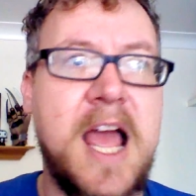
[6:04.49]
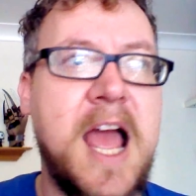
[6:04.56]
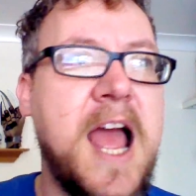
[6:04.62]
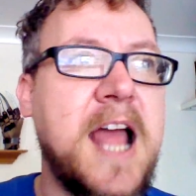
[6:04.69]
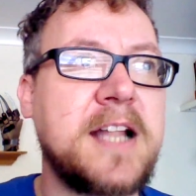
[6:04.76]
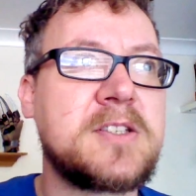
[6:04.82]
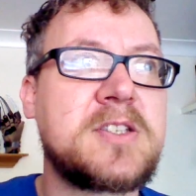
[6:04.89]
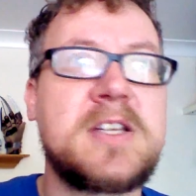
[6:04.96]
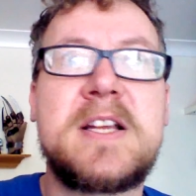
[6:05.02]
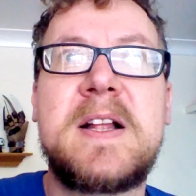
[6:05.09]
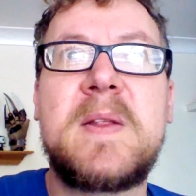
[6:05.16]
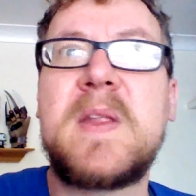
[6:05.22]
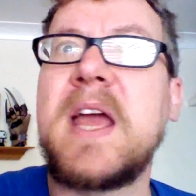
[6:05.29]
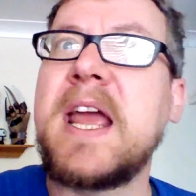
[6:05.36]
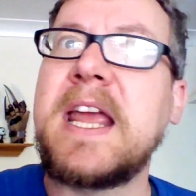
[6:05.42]
And
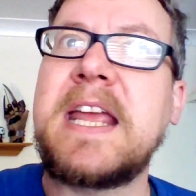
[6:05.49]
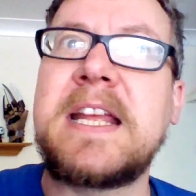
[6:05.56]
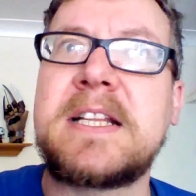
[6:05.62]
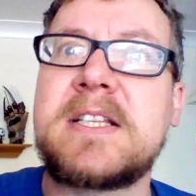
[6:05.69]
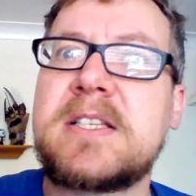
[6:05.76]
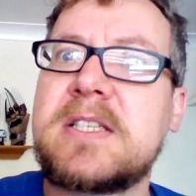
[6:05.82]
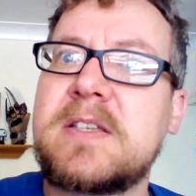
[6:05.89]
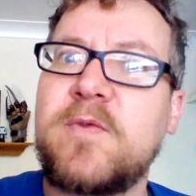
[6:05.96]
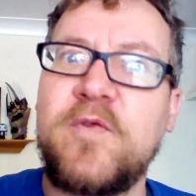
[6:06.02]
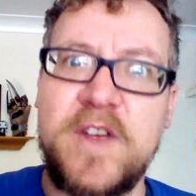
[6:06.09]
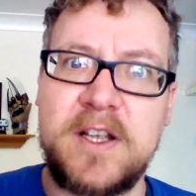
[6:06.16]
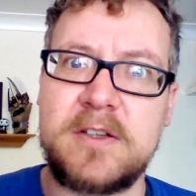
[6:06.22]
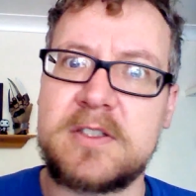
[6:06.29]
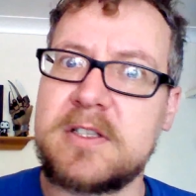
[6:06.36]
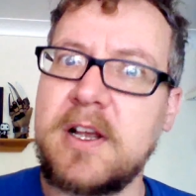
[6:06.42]
it
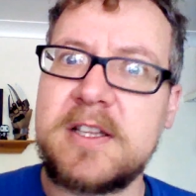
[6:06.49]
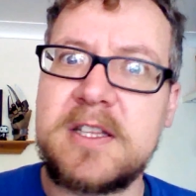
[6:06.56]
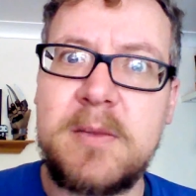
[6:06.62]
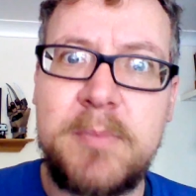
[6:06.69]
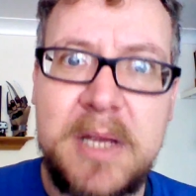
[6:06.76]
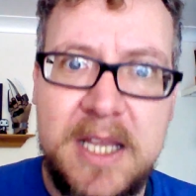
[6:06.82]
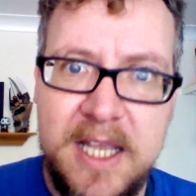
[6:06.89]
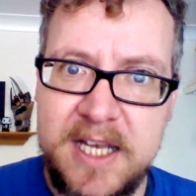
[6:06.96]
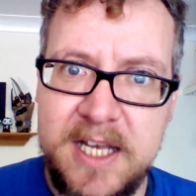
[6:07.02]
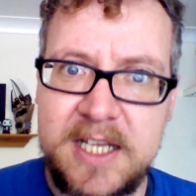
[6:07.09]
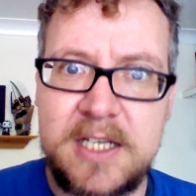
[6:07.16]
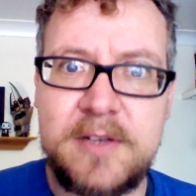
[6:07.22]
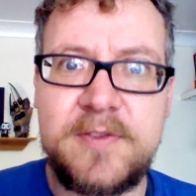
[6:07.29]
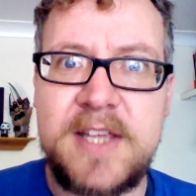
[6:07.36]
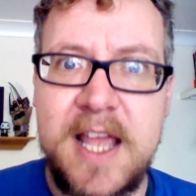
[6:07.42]
feels like the beginning
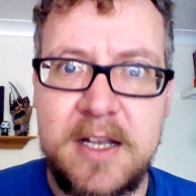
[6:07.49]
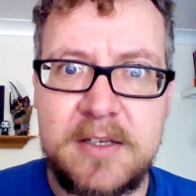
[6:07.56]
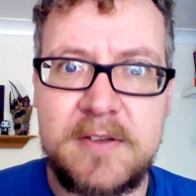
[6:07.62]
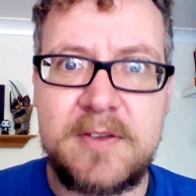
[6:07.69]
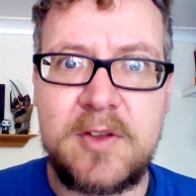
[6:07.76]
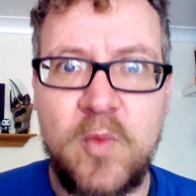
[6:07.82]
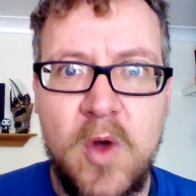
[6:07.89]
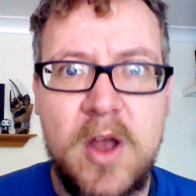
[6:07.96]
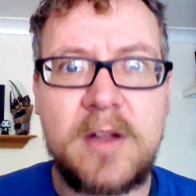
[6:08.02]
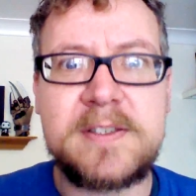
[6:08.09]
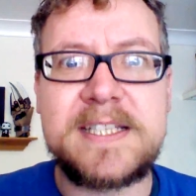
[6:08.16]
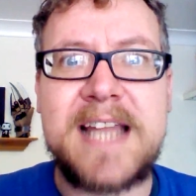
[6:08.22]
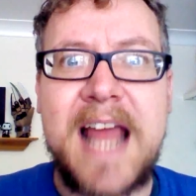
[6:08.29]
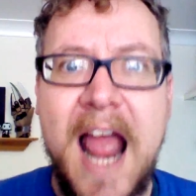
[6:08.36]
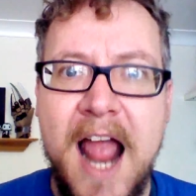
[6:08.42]
of the end of the world.
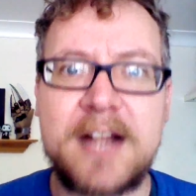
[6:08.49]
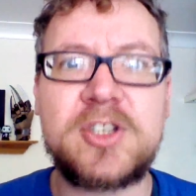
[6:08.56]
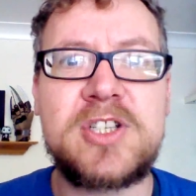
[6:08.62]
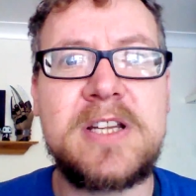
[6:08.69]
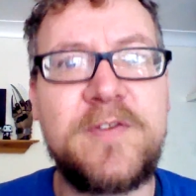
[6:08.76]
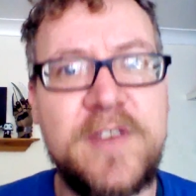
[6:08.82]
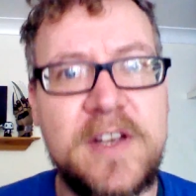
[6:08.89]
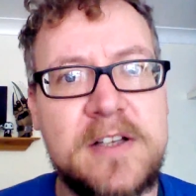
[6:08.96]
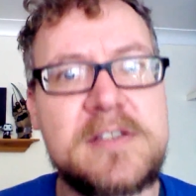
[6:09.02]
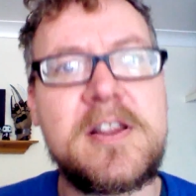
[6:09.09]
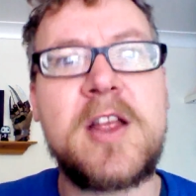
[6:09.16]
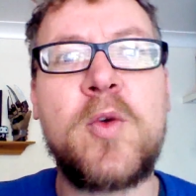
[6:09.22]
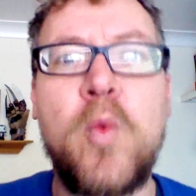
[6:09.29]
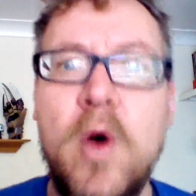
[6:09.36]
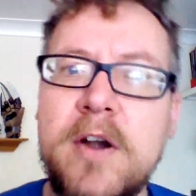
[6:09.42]
It actually feels
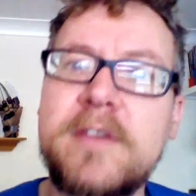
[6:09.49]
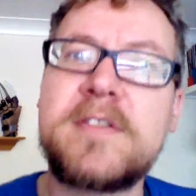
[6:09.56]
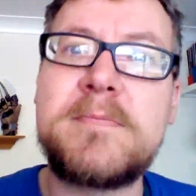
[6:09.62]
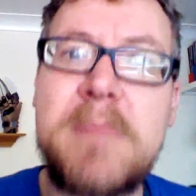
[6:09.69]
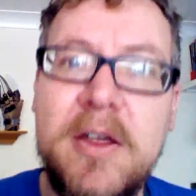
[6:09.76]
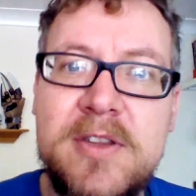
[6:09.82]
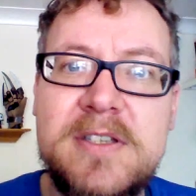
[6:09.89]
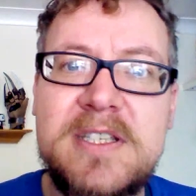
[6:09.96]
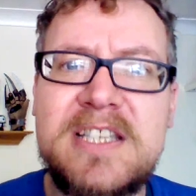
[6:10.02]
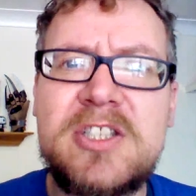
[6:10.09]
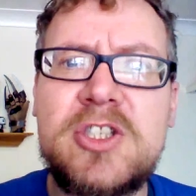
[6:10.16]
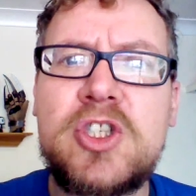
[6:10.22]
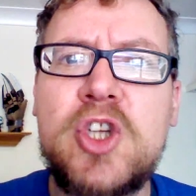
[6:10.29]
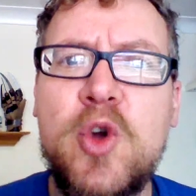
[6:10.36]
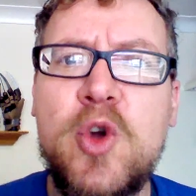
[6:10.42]
like one of the mothers is
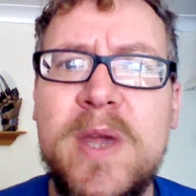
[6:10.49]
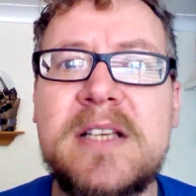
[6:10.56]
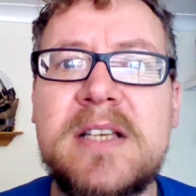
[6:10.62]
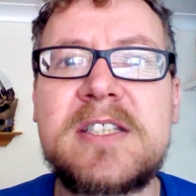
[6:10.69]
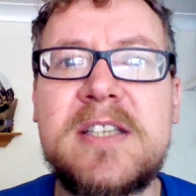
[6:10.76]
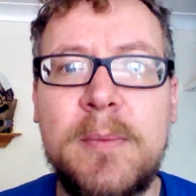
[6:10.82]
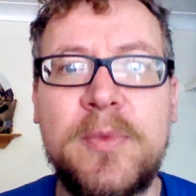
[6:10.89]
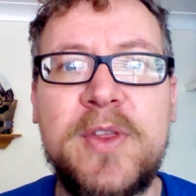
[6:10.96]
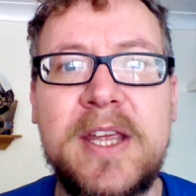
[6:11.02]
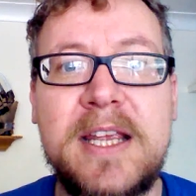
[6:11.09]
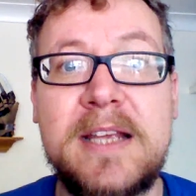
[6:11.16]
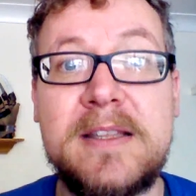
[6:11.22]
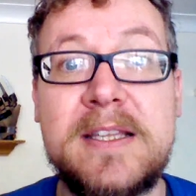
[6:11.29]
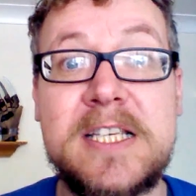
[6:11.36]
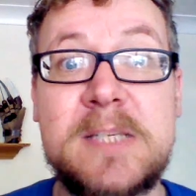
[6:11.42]
doing something
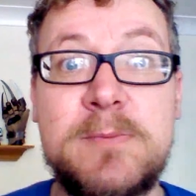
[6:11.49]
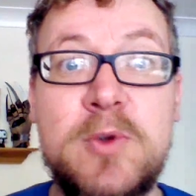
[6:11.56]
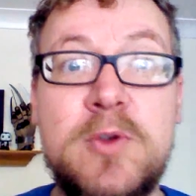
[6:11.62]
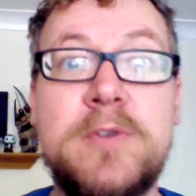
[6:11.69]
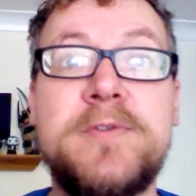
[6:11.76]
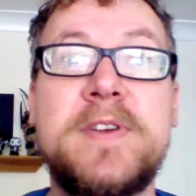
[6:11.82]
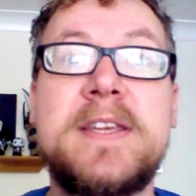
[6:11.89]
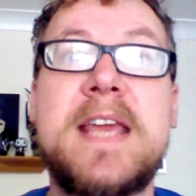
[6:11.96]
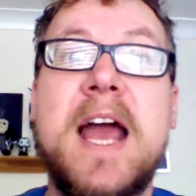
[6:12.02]
in this movie.